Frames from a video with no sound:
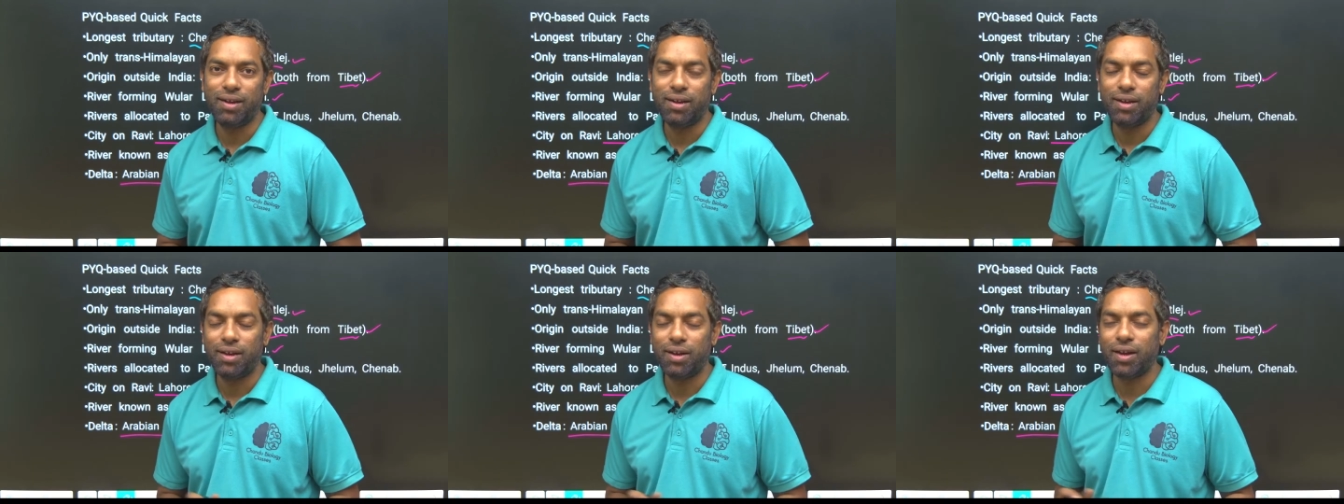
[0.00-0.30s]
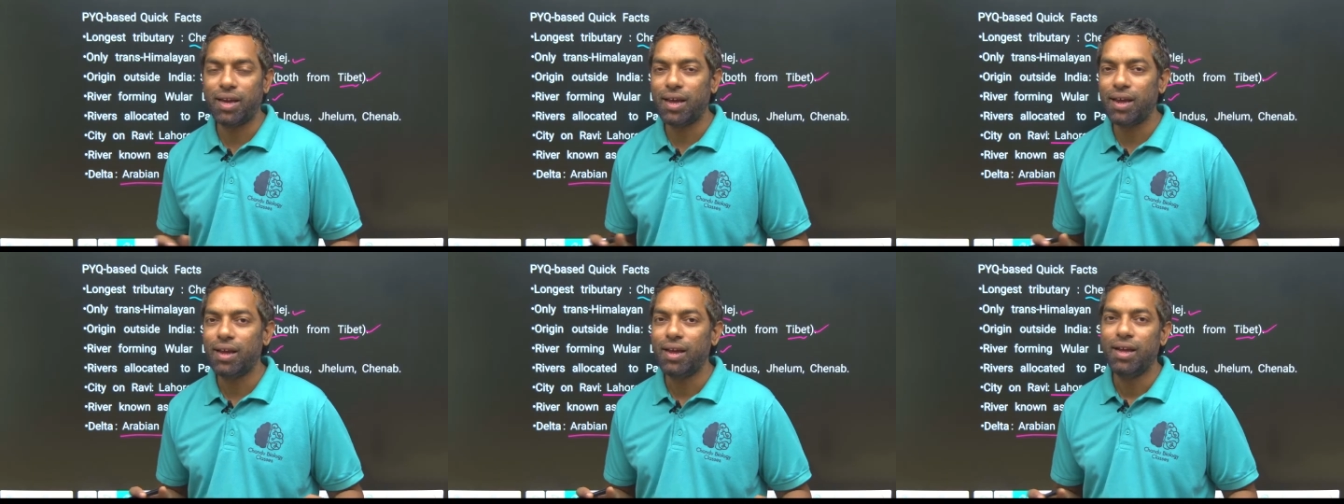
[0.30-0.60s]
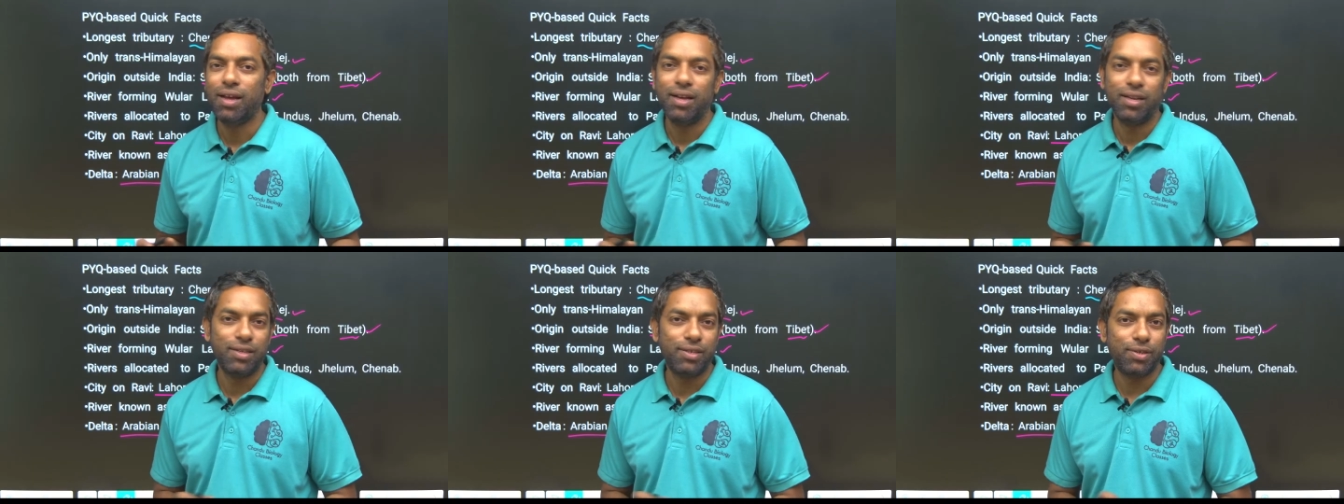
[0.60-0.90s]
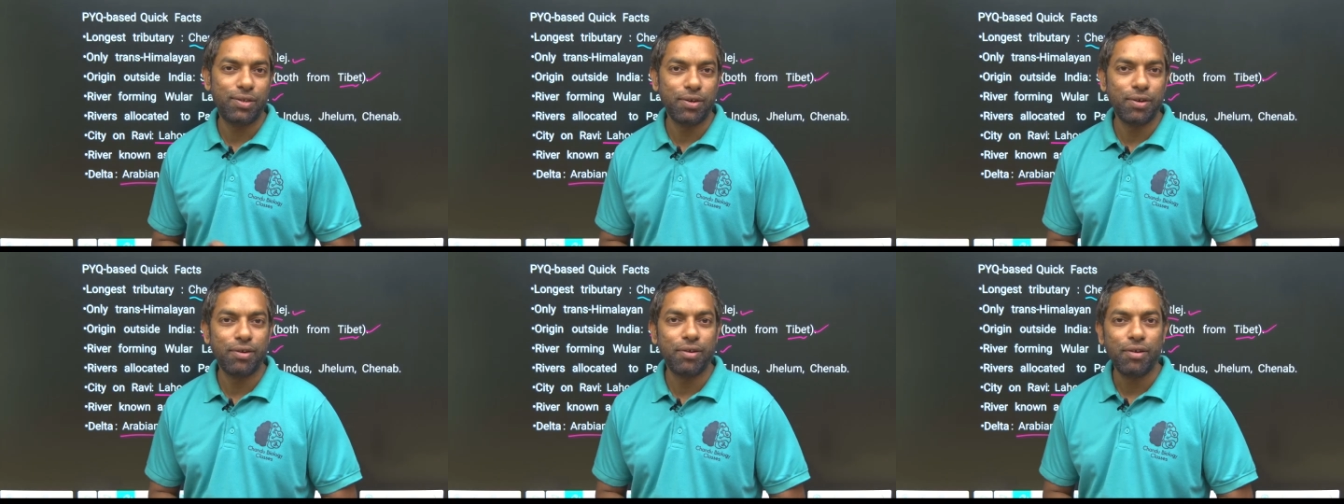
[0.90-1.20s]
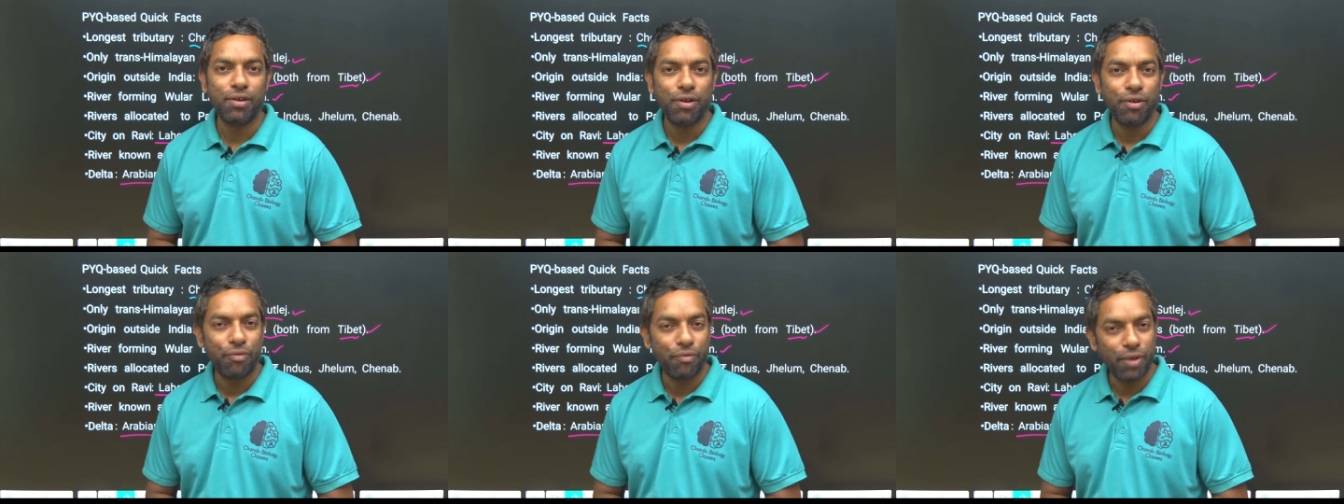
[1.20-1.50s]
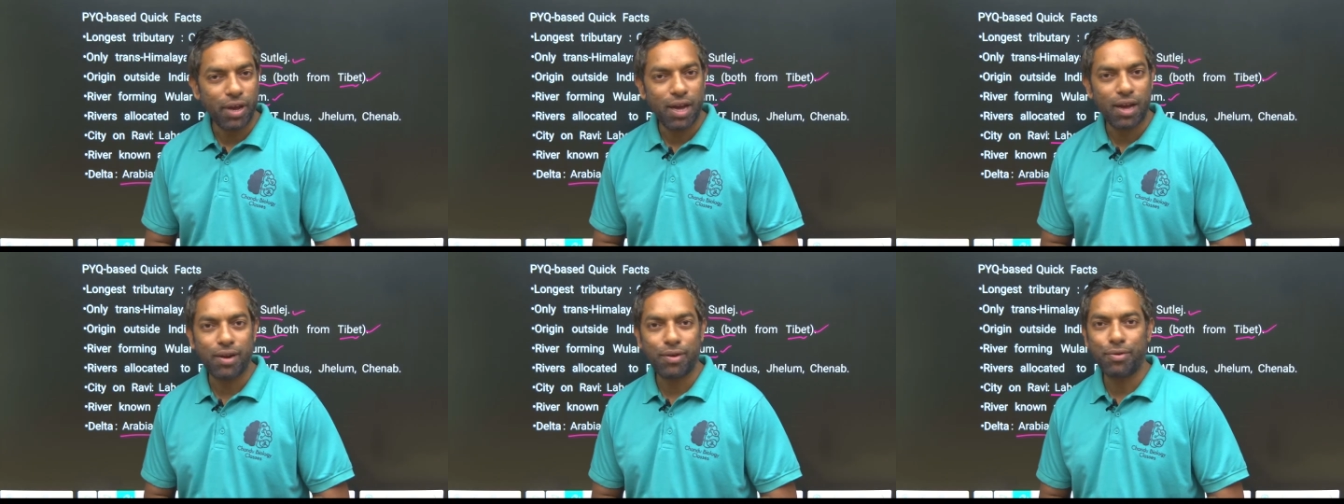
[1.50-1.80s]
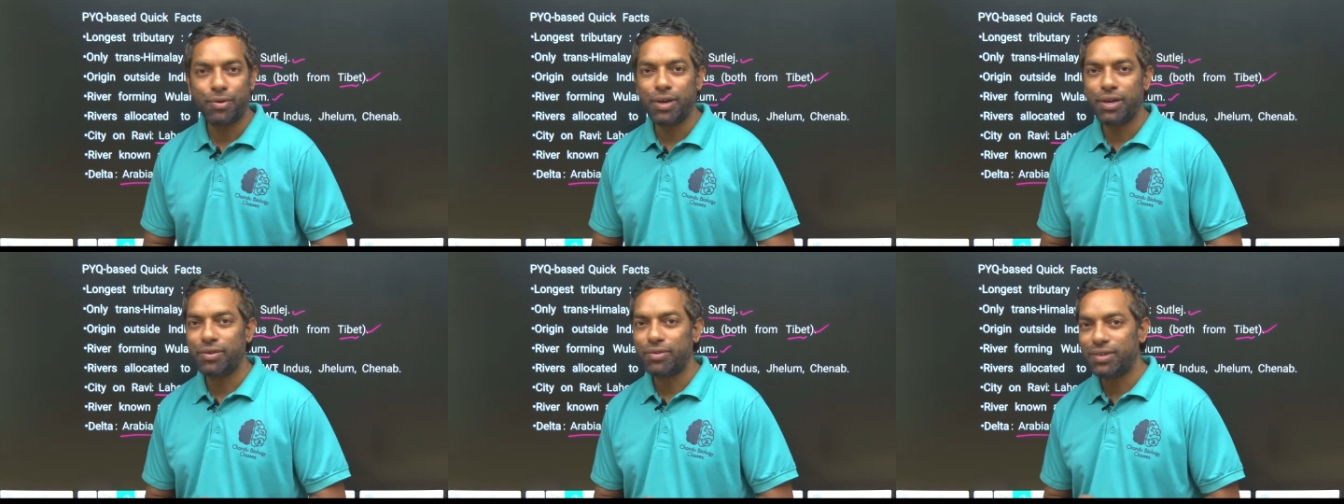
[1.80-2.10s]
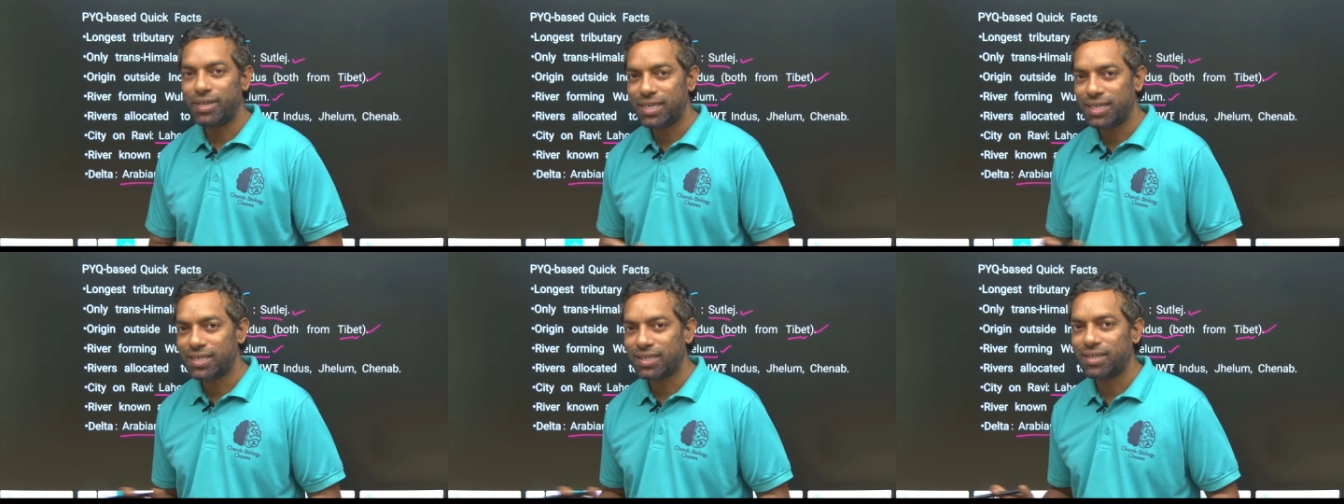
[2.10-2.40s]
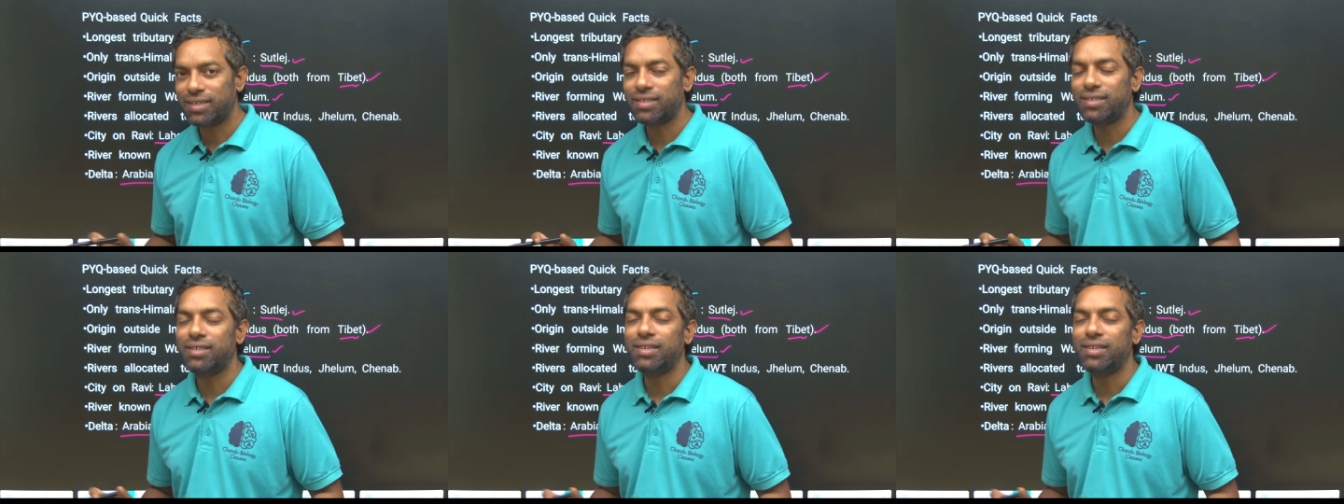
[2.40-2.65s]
Okay, so we are going to discuss